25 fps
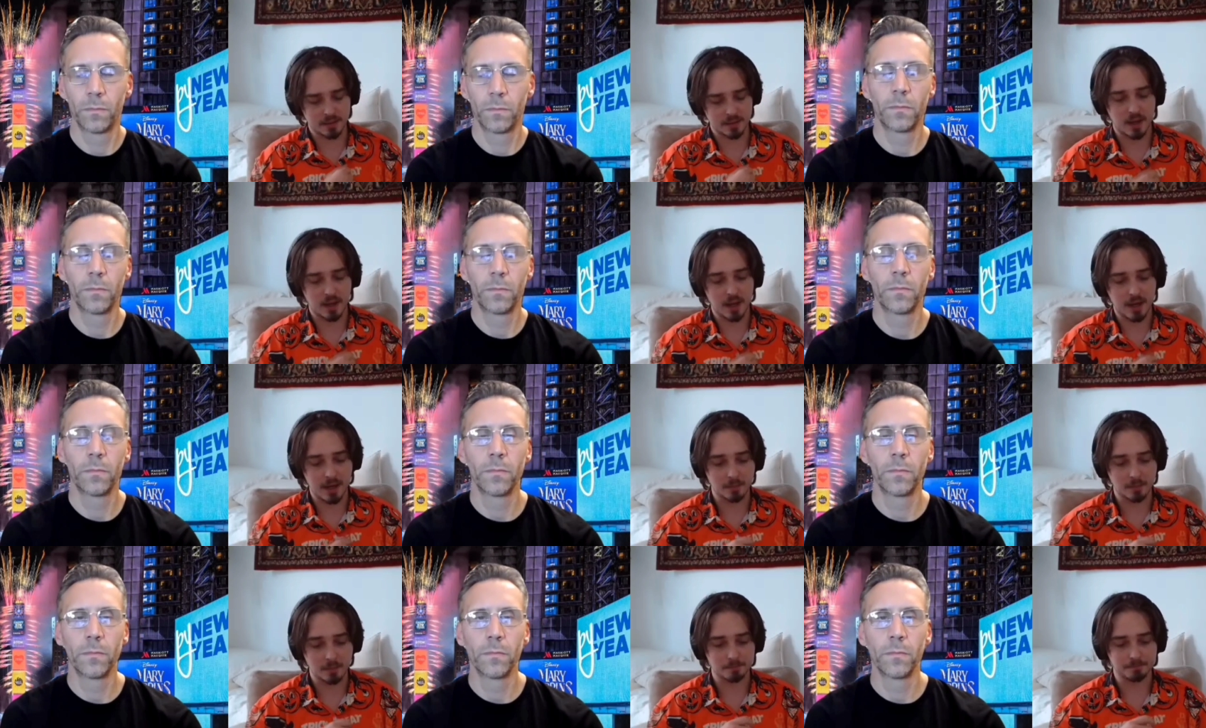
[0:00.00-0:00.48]

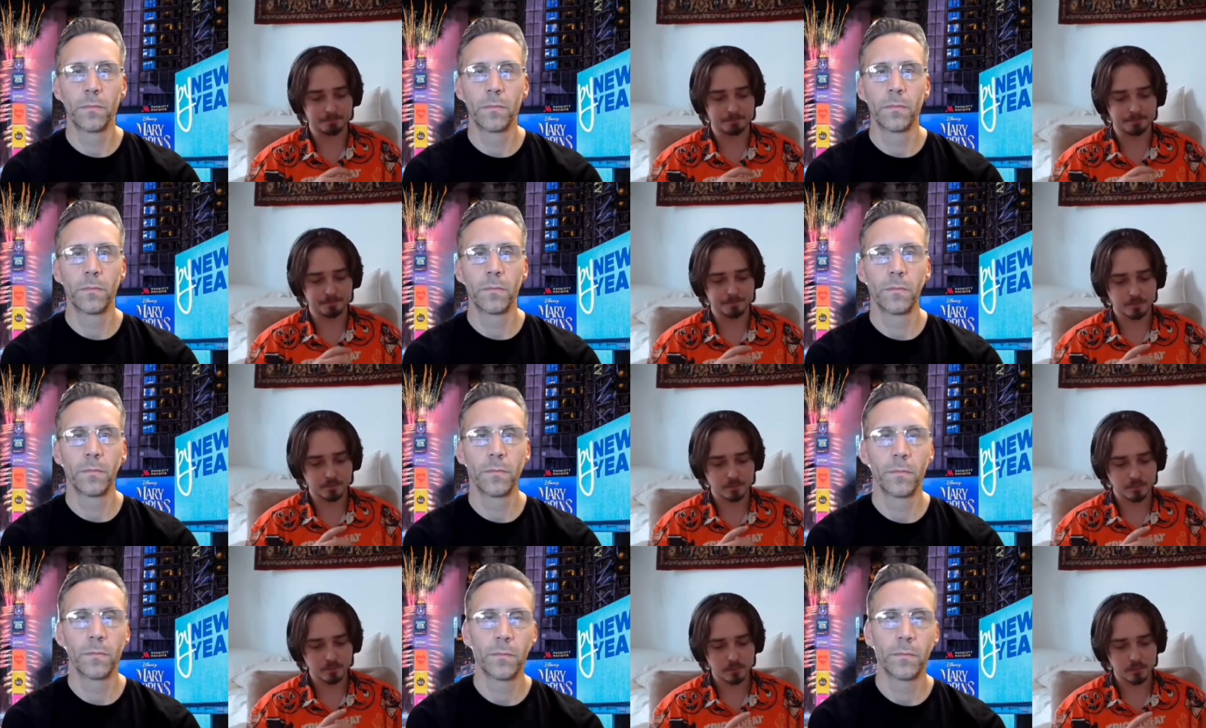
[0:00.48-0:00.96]
Speaker 1: um,
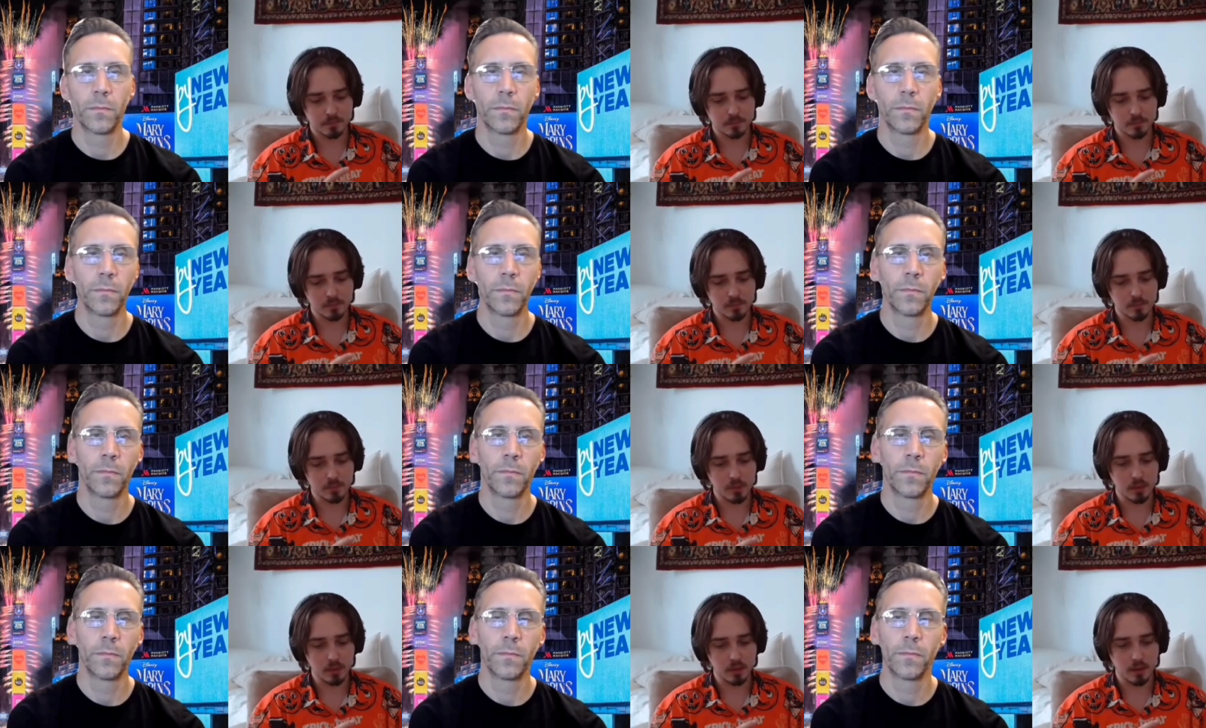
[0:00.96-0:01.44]

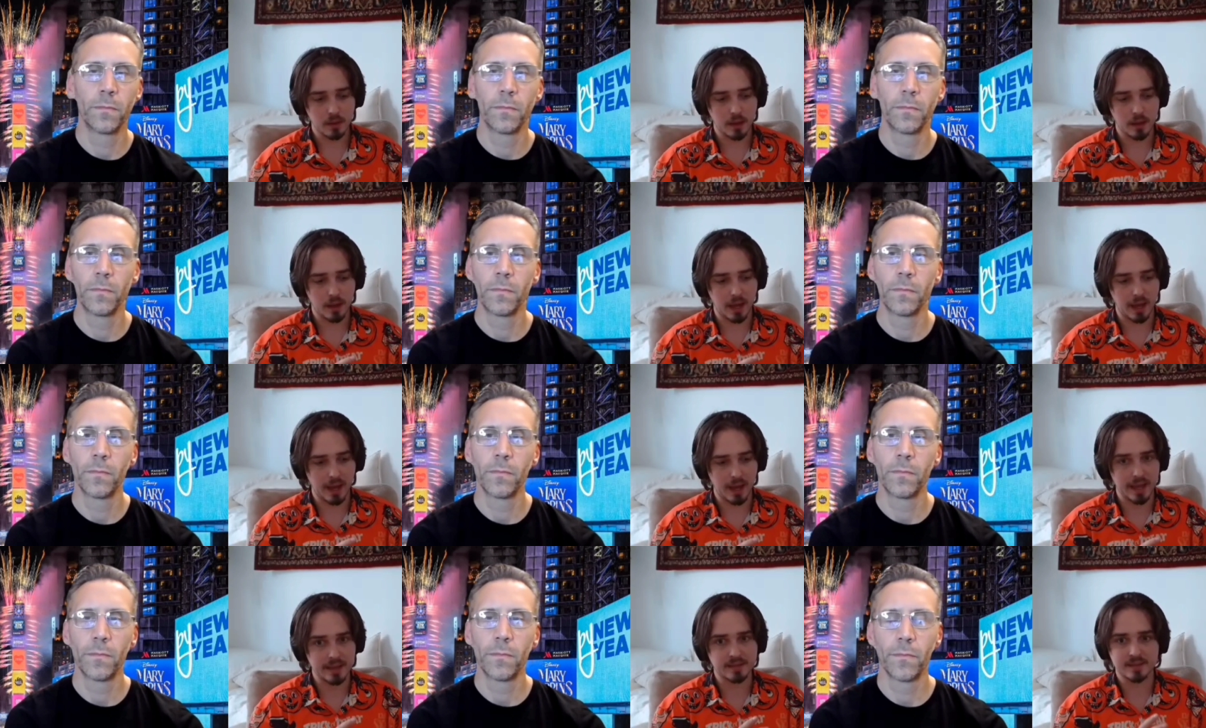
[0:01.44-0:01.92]

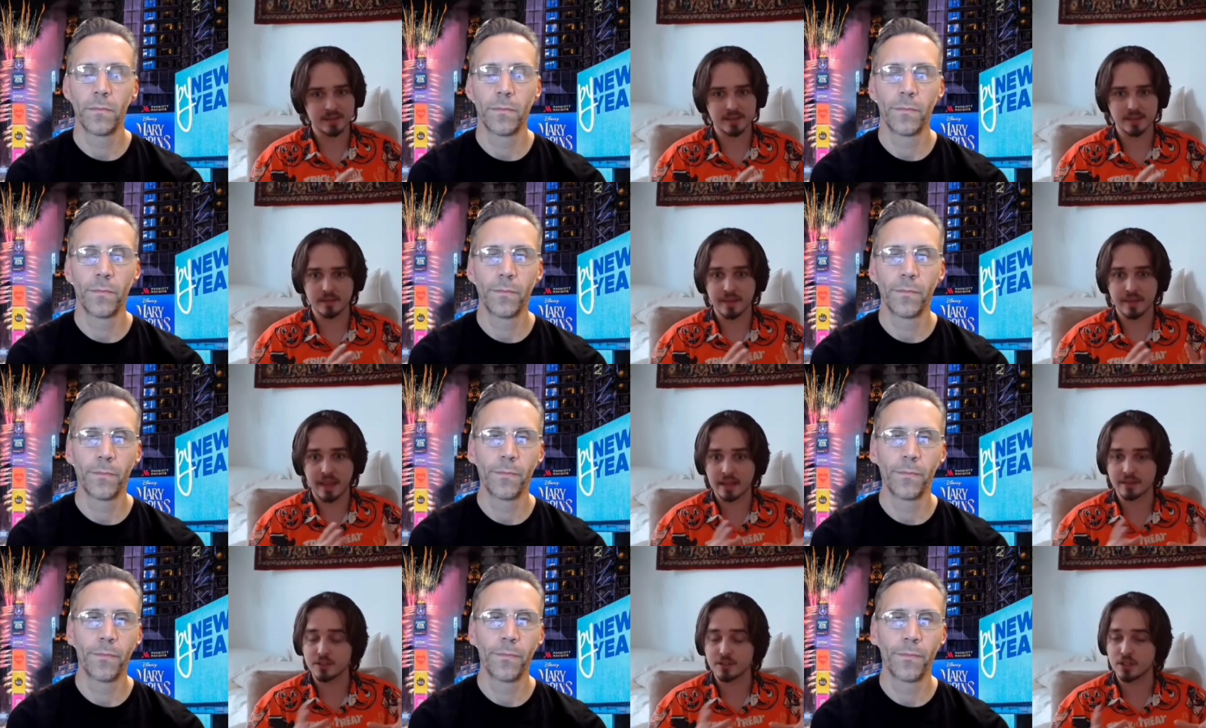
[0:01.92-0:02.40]
it's
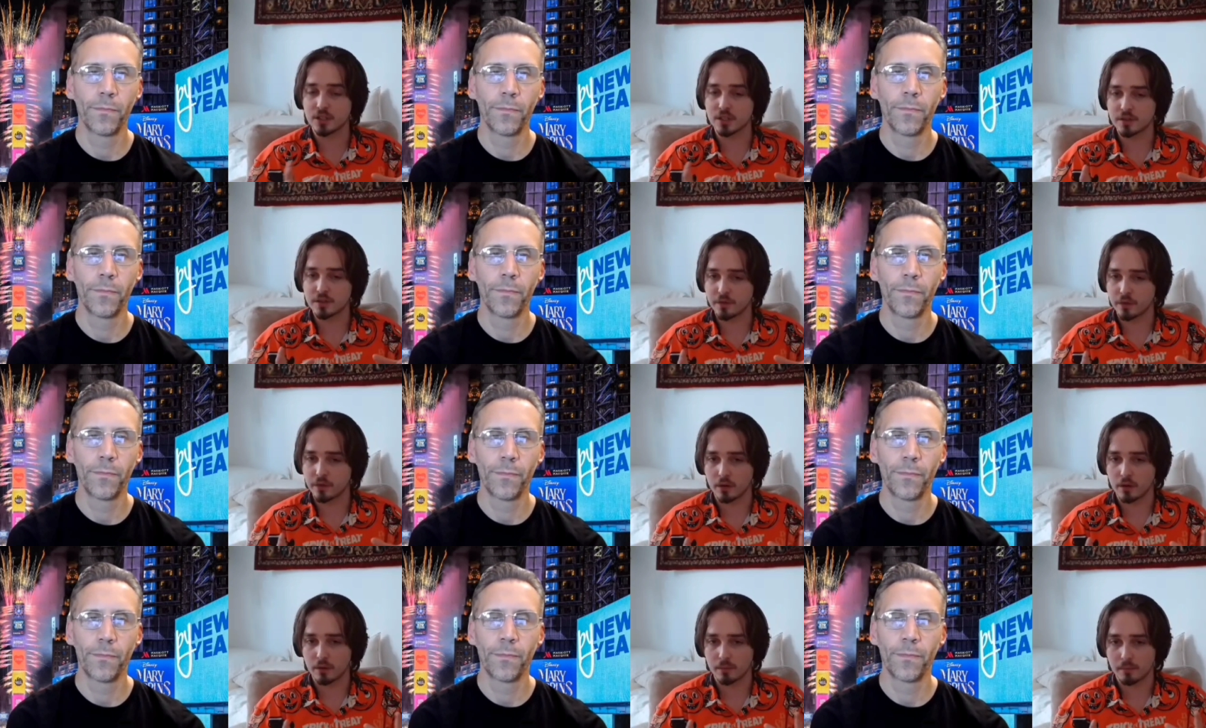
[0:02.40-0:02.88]
that's
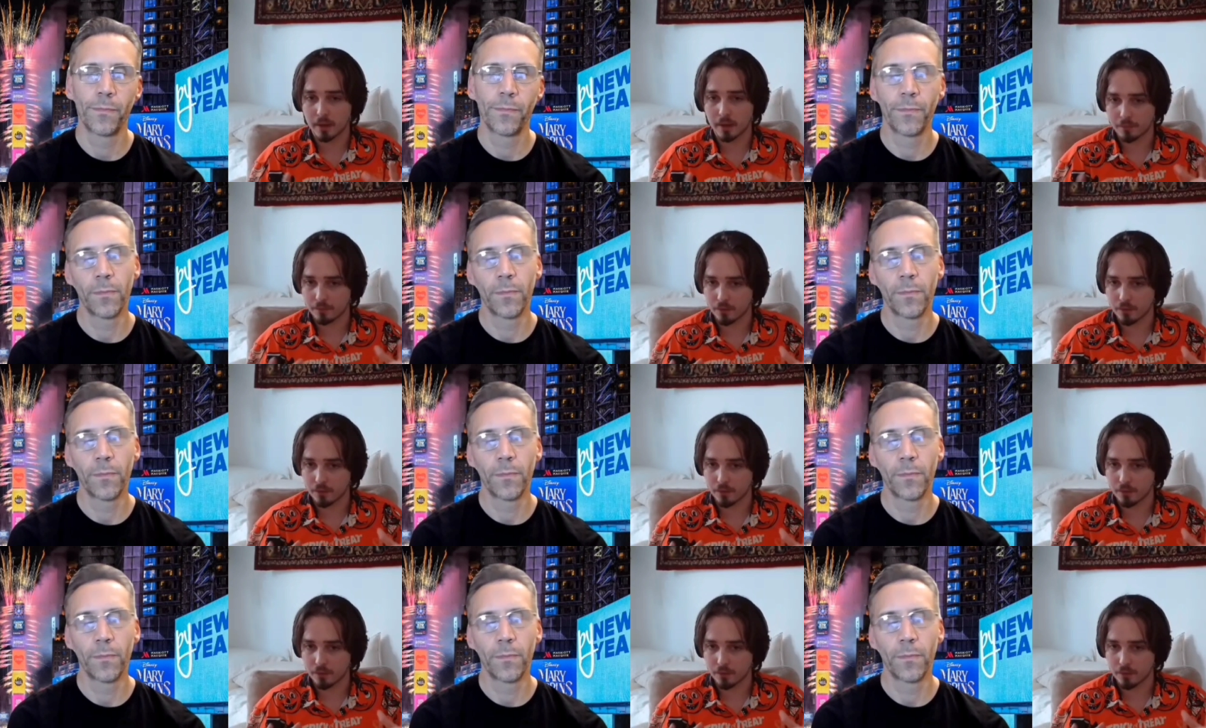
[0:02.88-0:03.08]
just for my